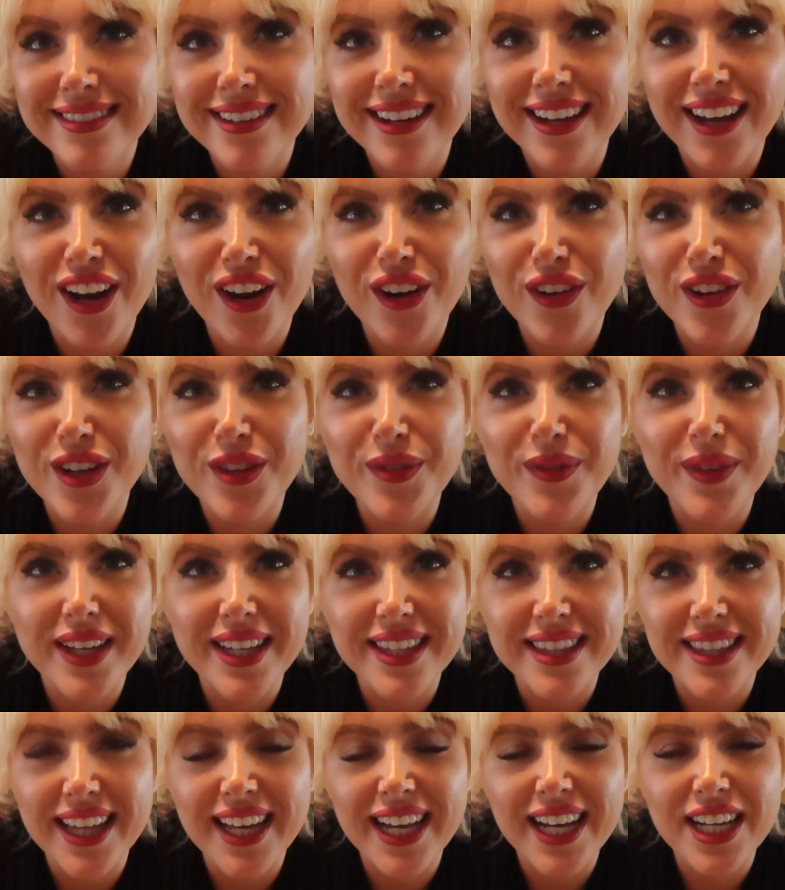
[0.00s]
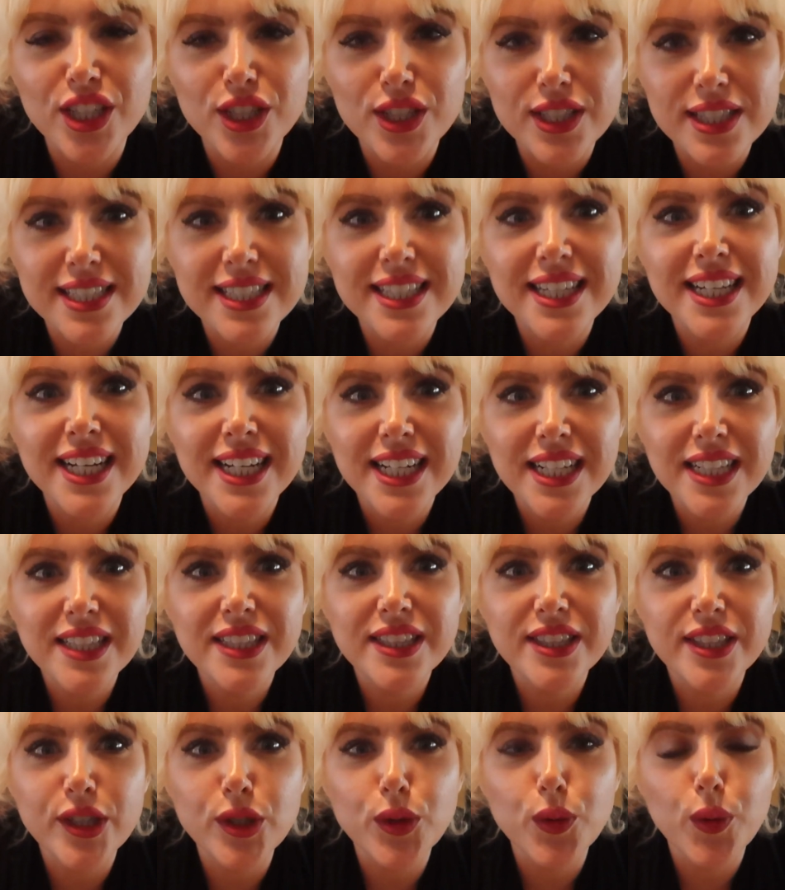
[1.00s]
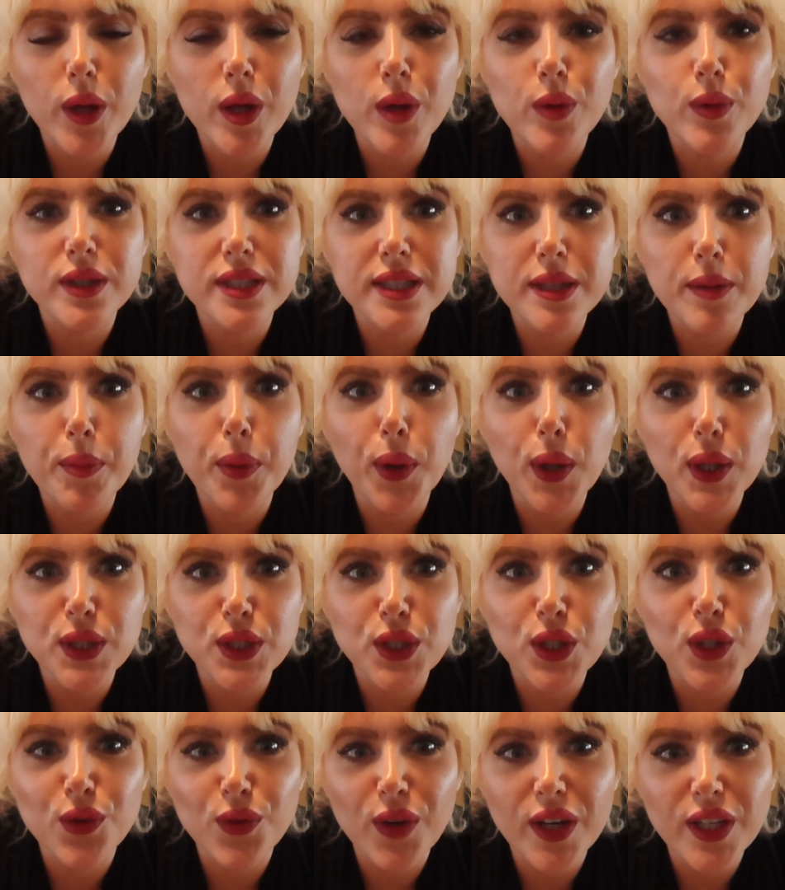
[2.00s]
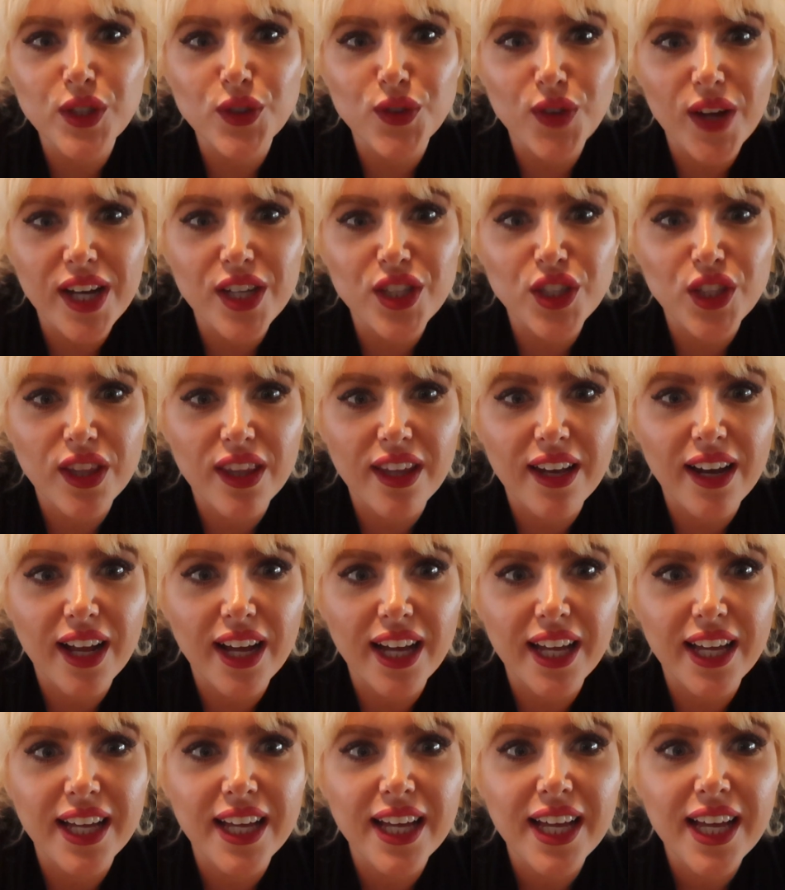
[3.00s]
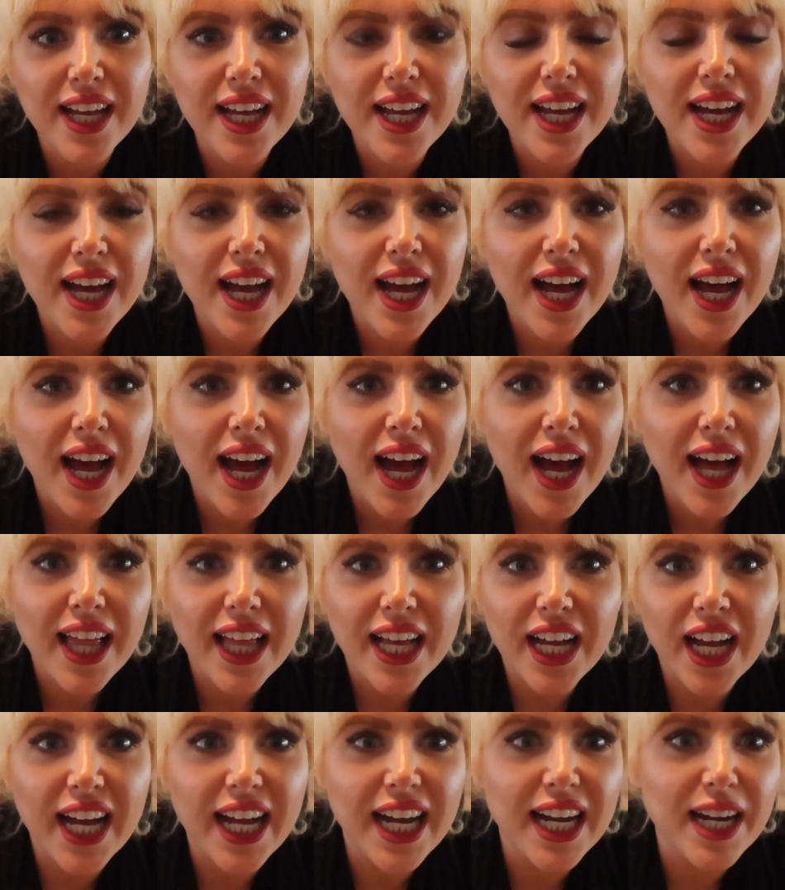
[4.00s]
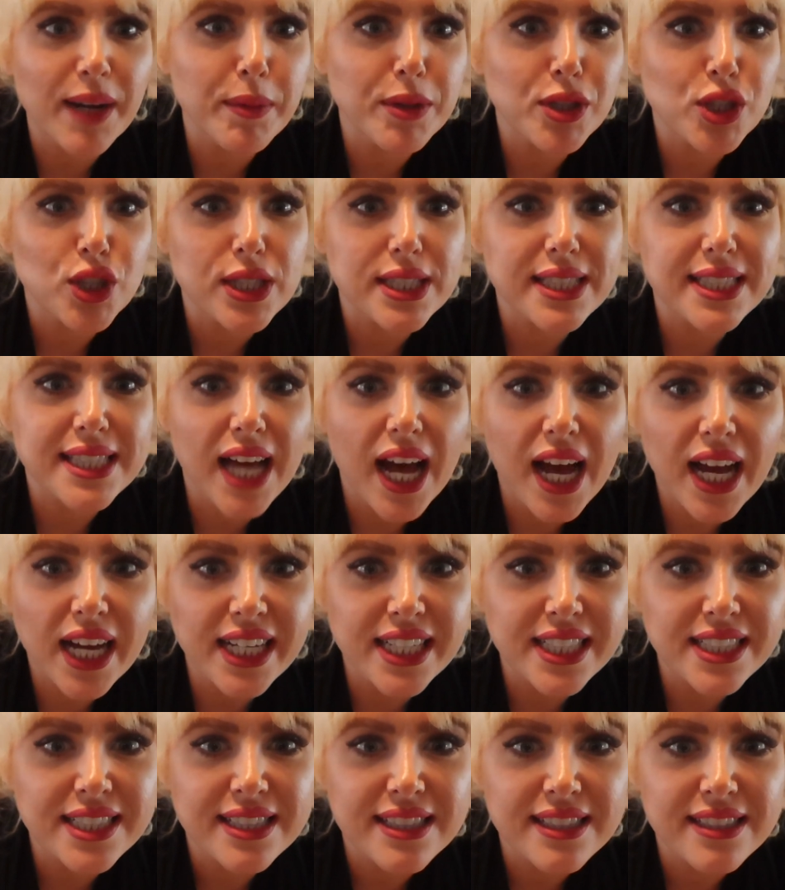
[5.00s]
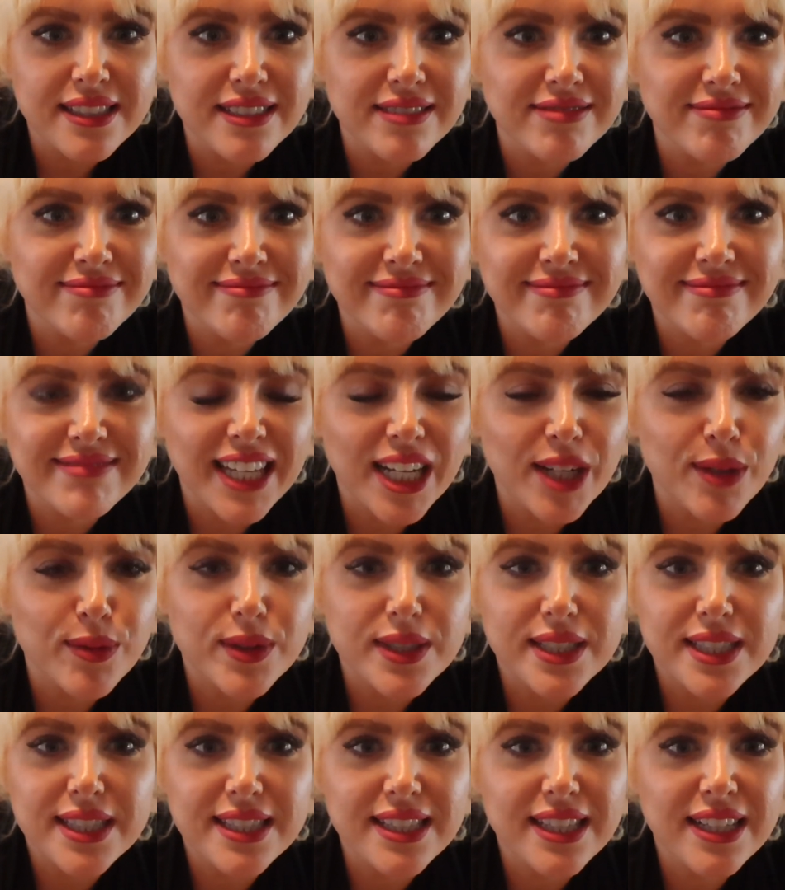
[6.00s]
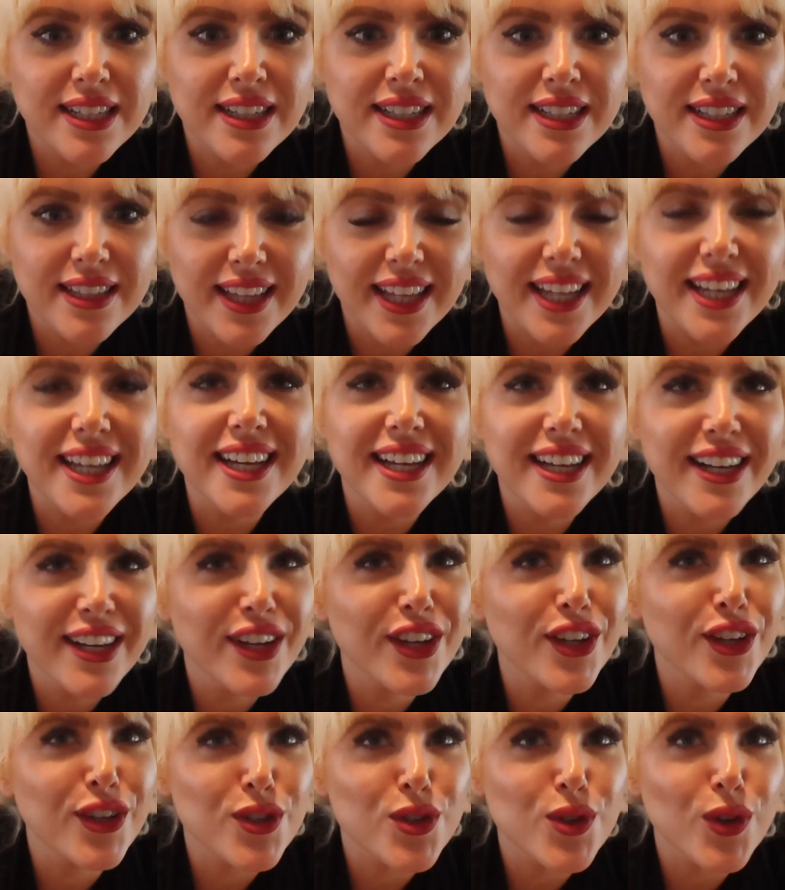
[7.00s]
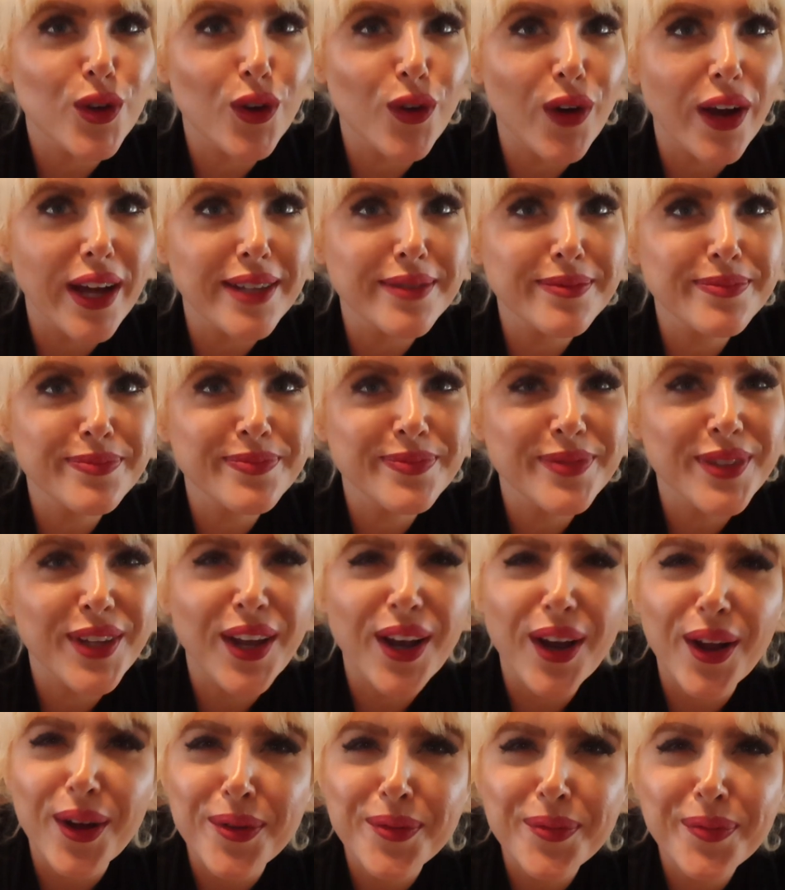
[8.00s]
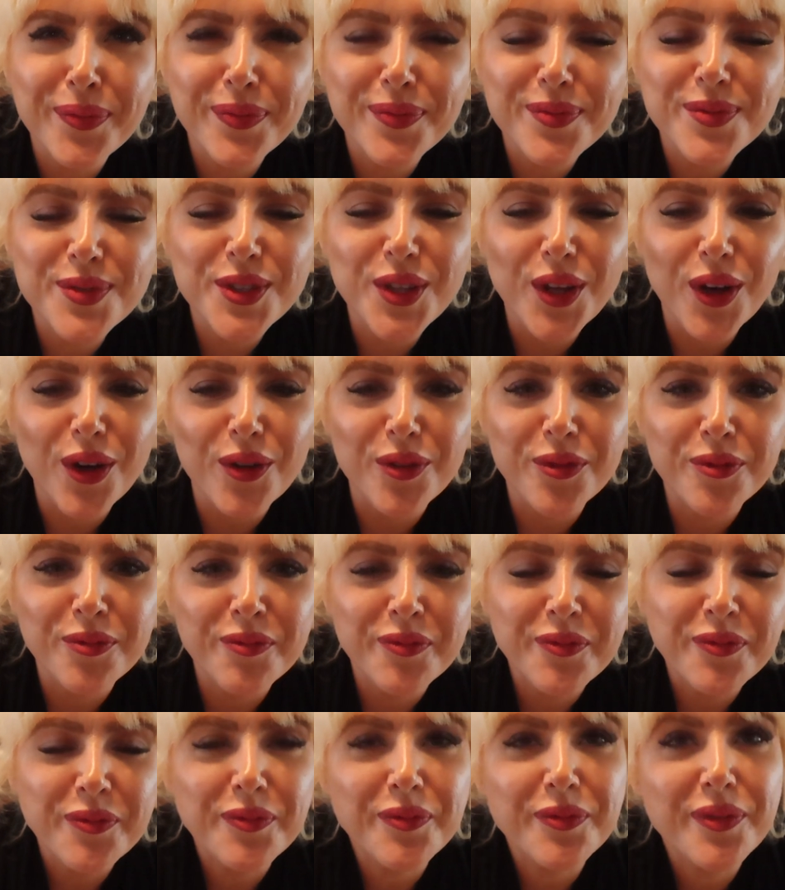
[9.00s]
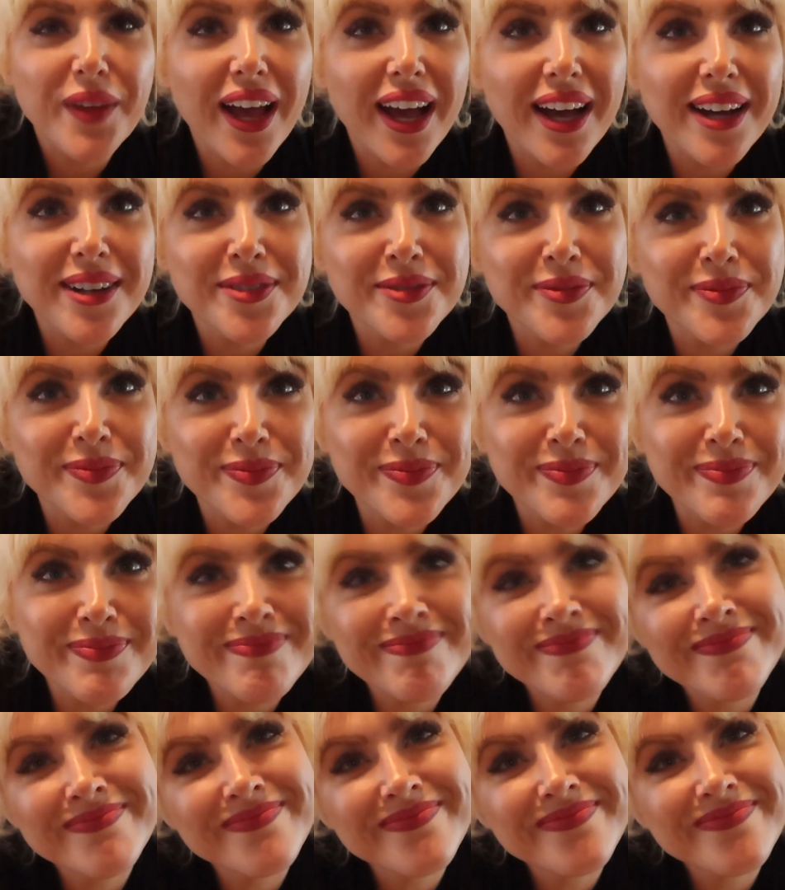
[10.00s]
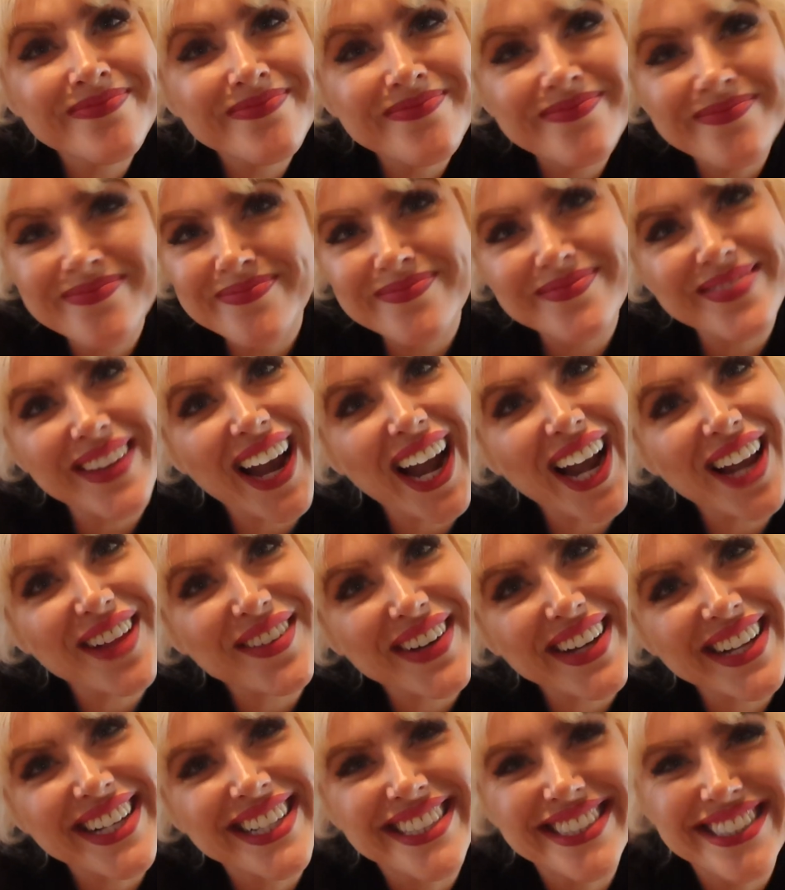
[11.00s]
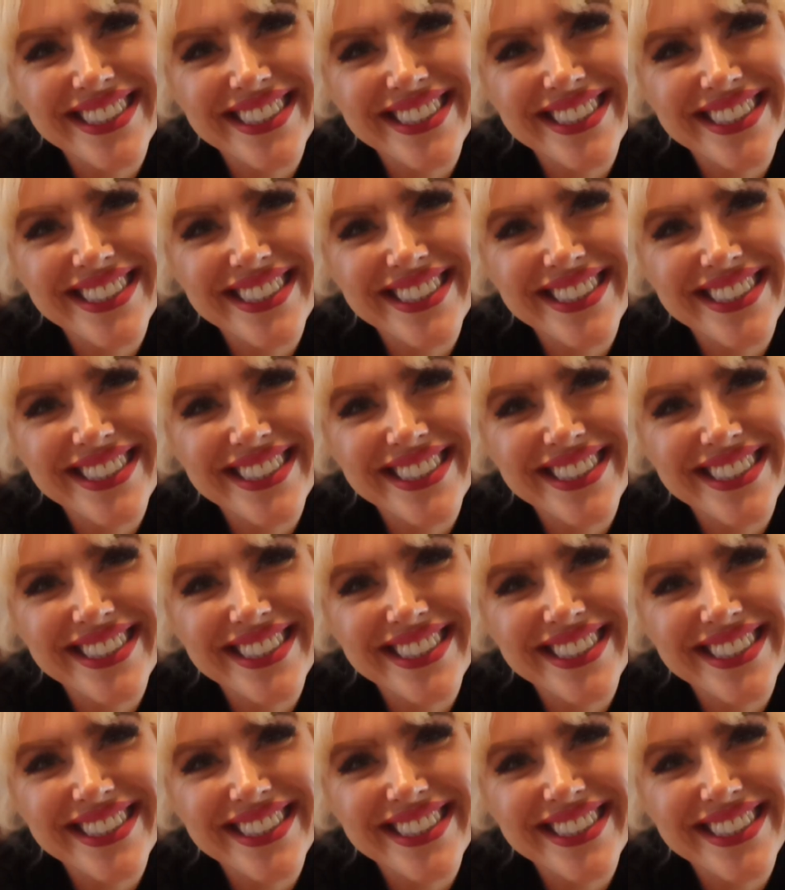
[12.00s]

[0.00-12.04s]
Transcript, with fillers: You know what I mean? Like, I just, this week was the push in the right direction that I, like, I got a bunch of signs that it was like, you're doing great, you know? So, yeah. Hmm. Anyway.